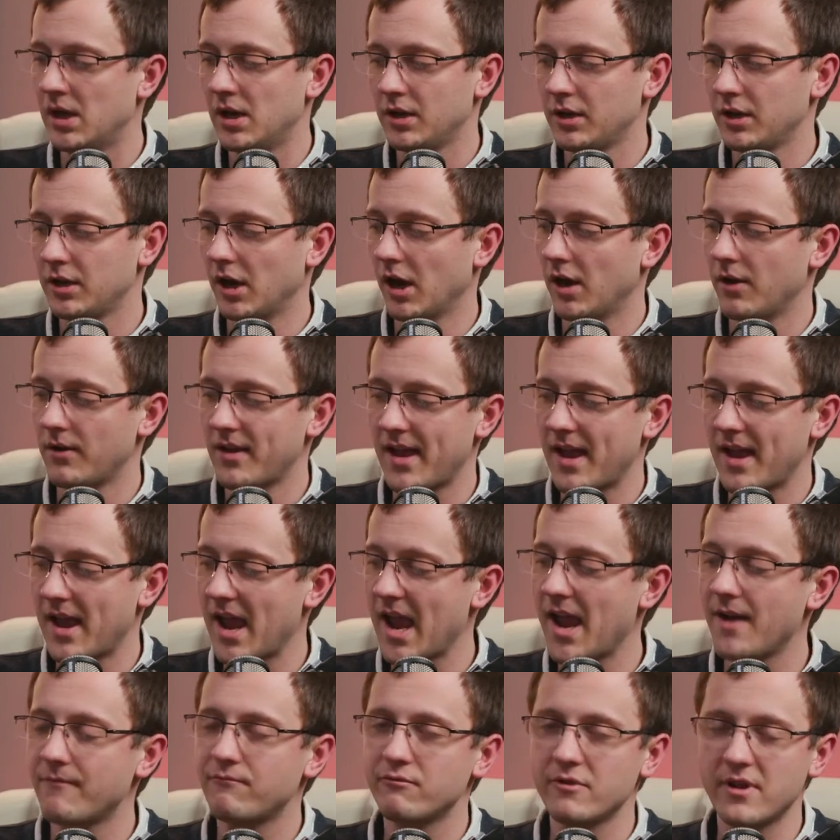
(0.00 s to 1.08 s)
You know,
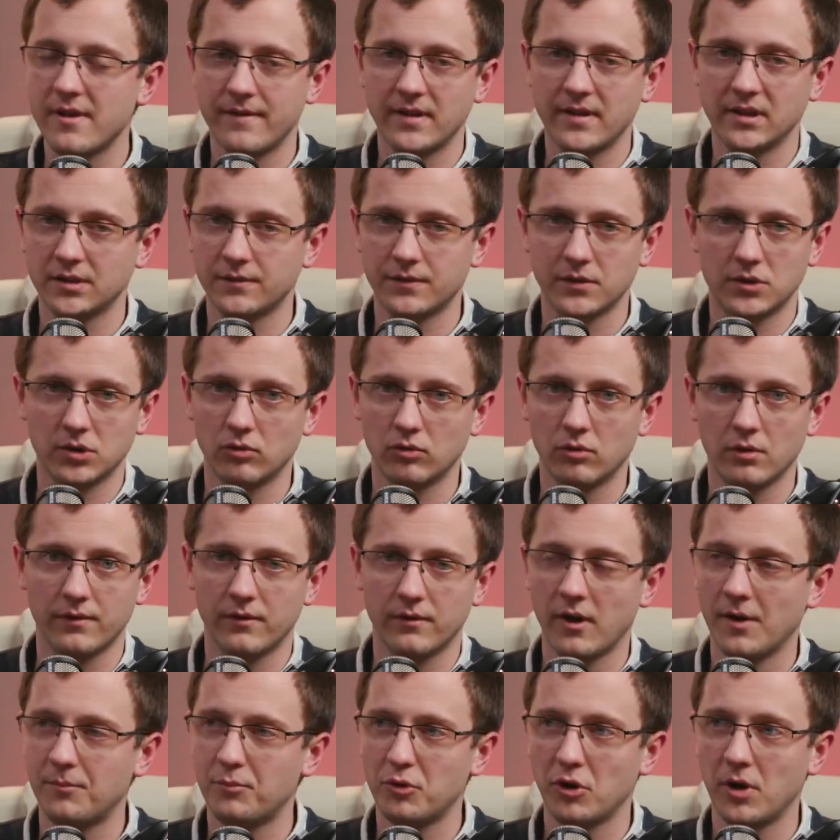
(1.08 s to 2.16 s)
every events photographer
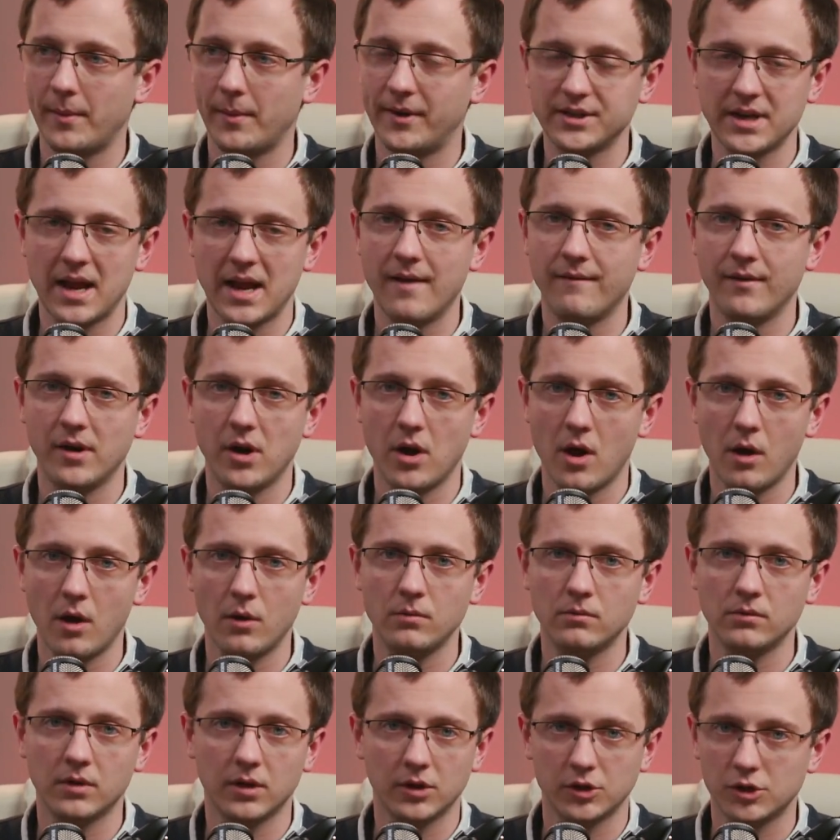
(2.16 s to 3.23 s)
I pretty much ever
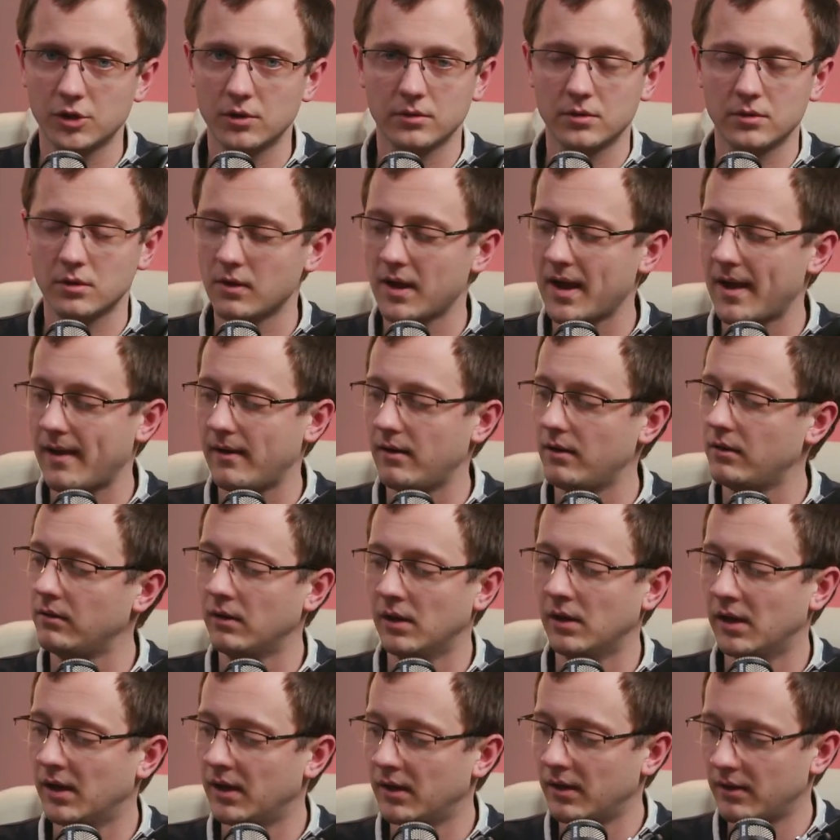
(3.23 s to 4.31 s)
known that shoots on Canon
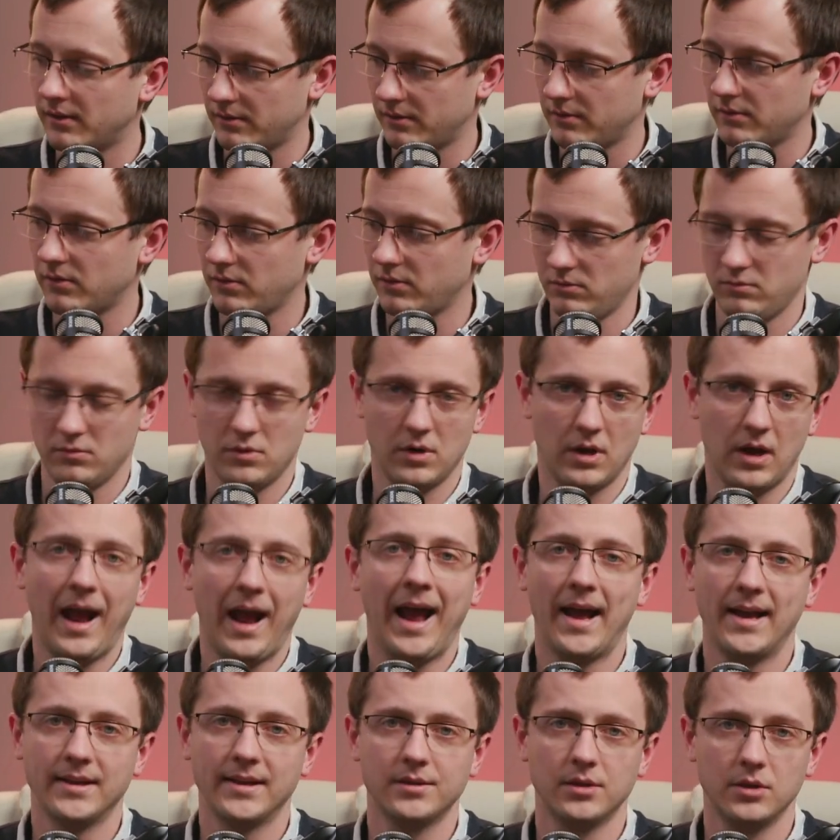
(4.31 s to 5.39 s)

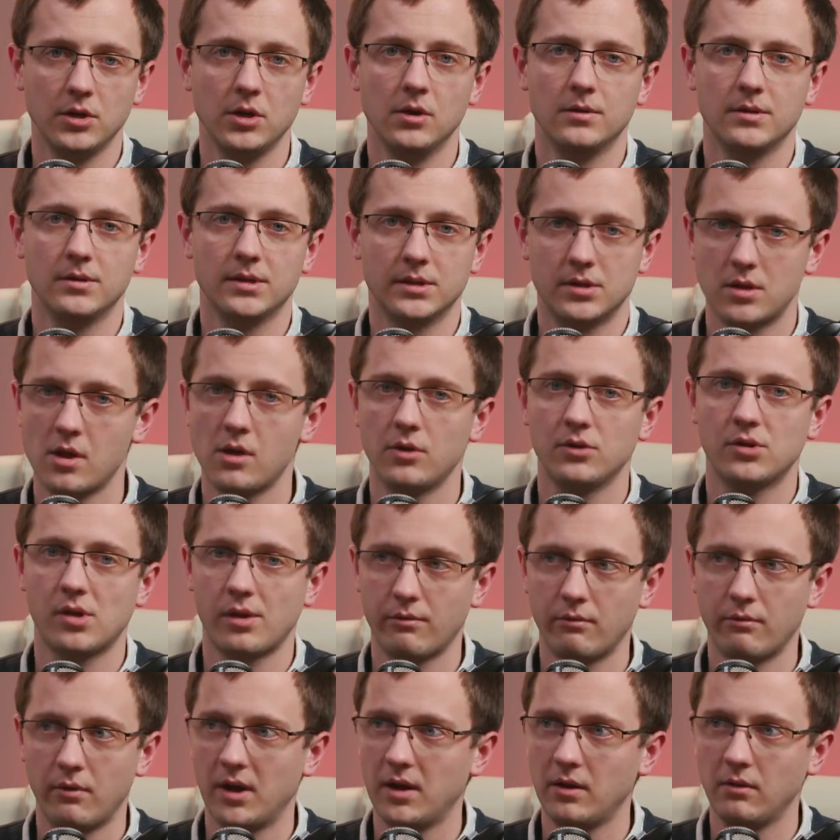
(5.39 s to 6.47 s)
has and uses those
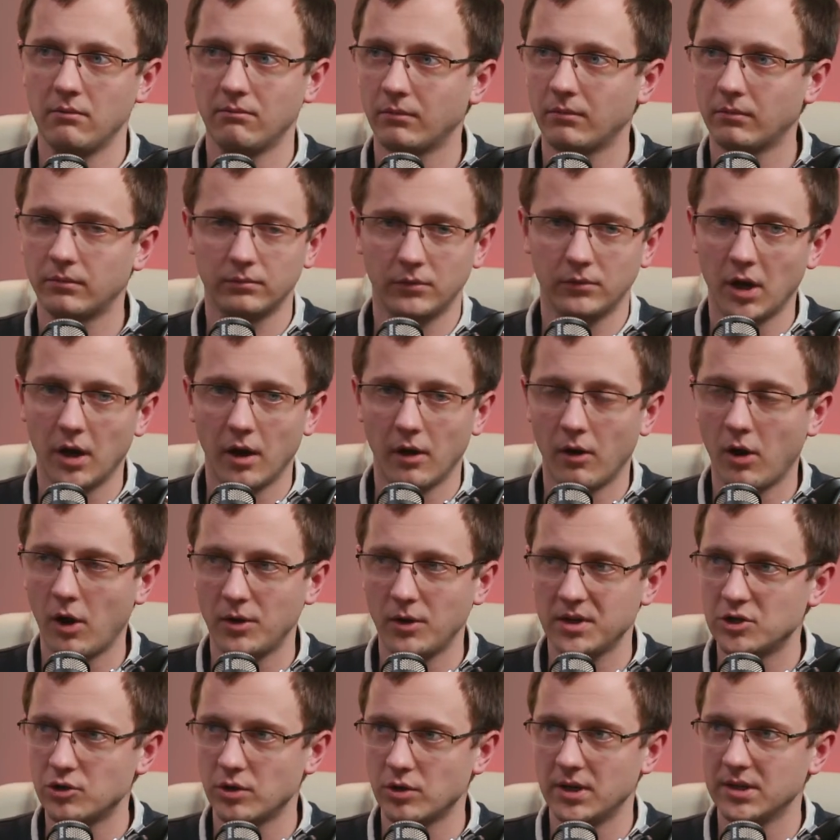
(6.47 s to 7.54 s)
three, you know,
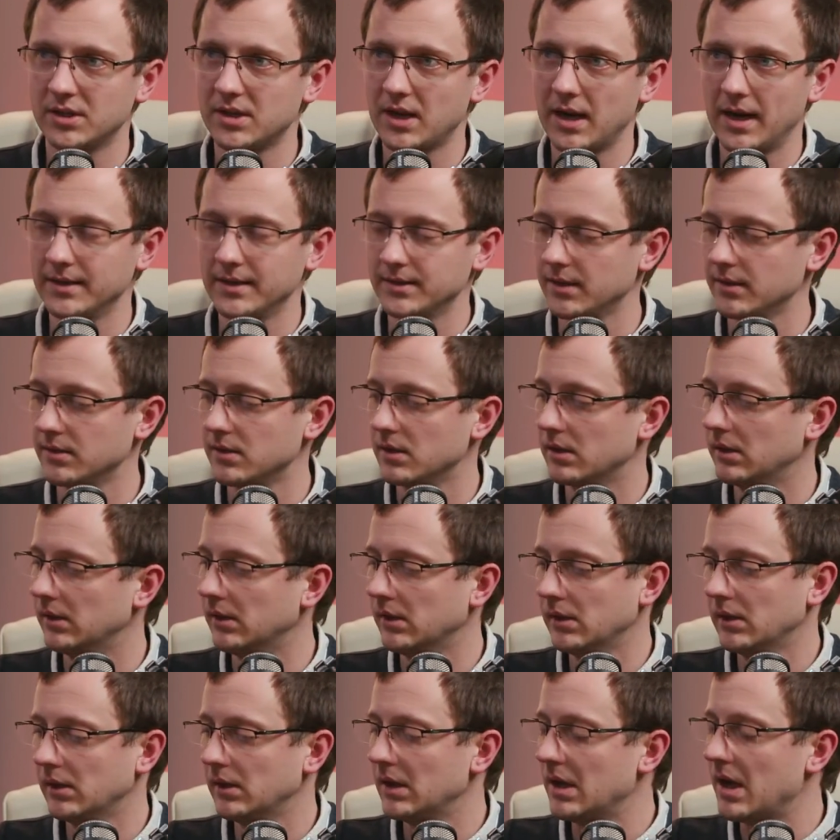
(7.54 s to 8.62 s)
Holy Trinity lenses.
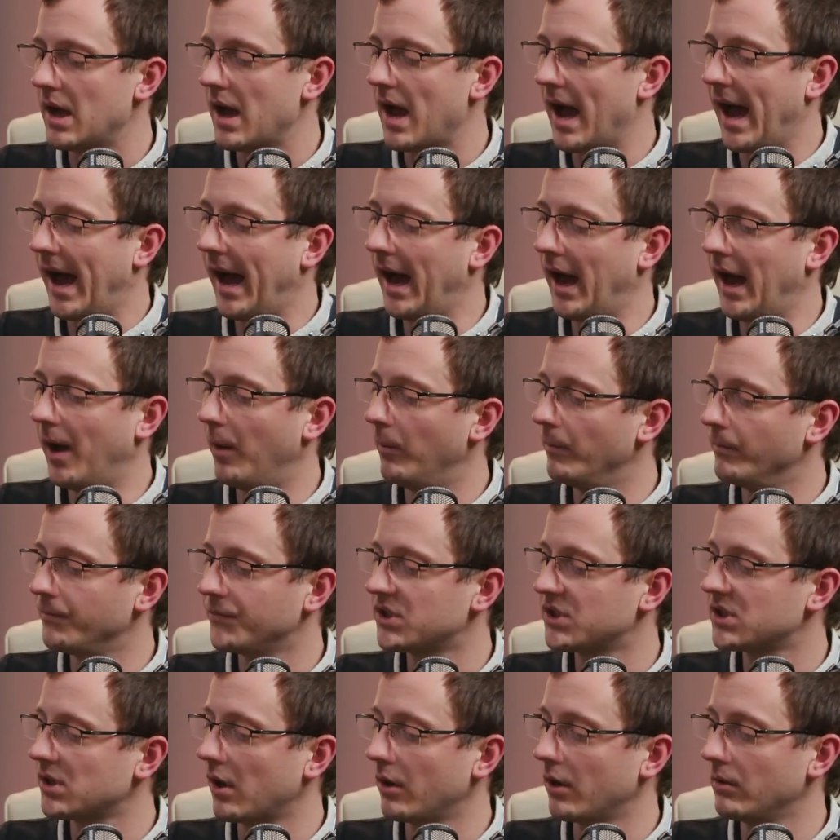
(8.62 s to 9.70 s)

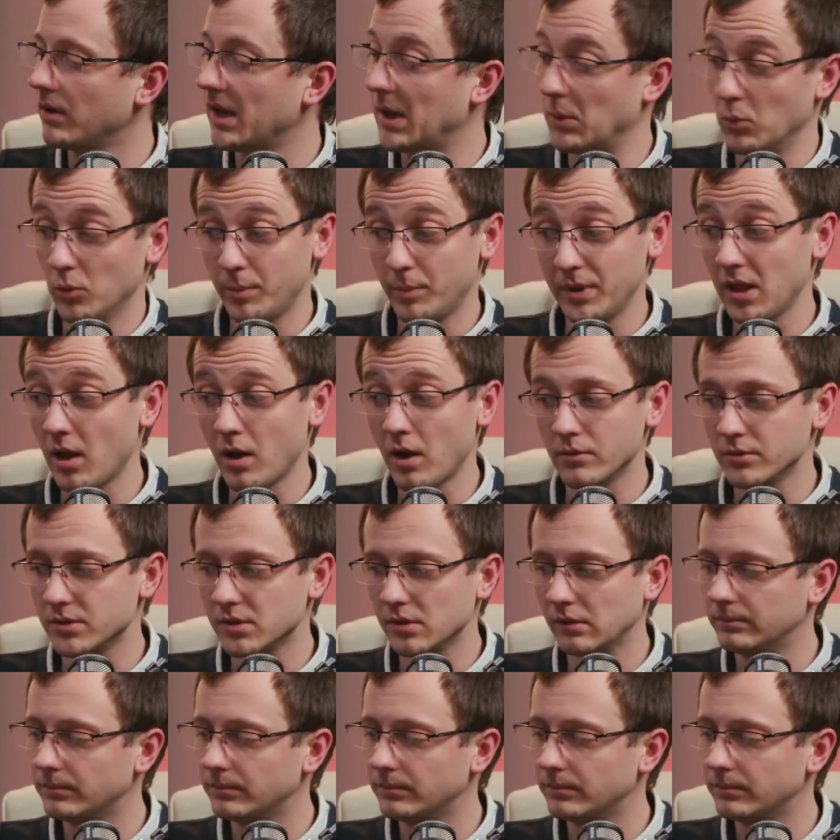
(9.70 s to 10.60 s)
So it would be those.